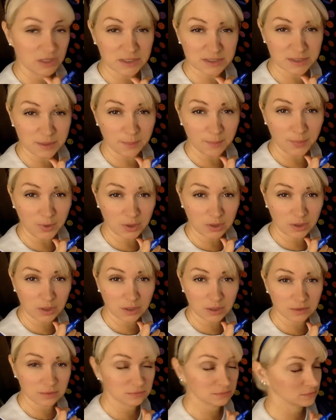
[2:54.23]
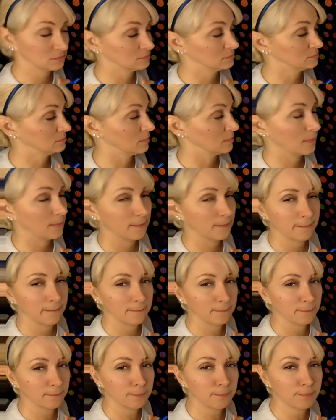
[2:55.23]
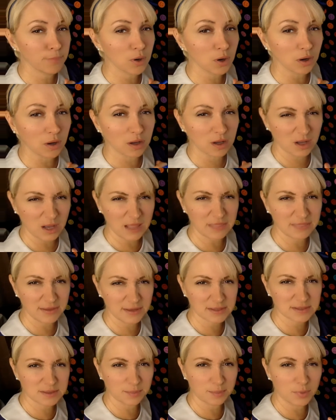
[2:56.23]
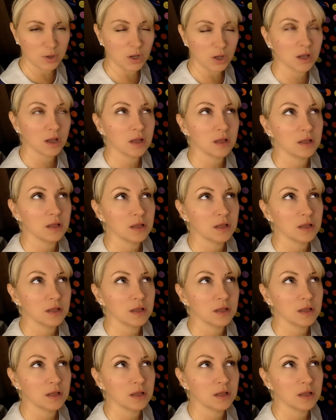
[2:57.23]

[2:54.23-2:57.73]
Is it a book? Book. I think it's a book.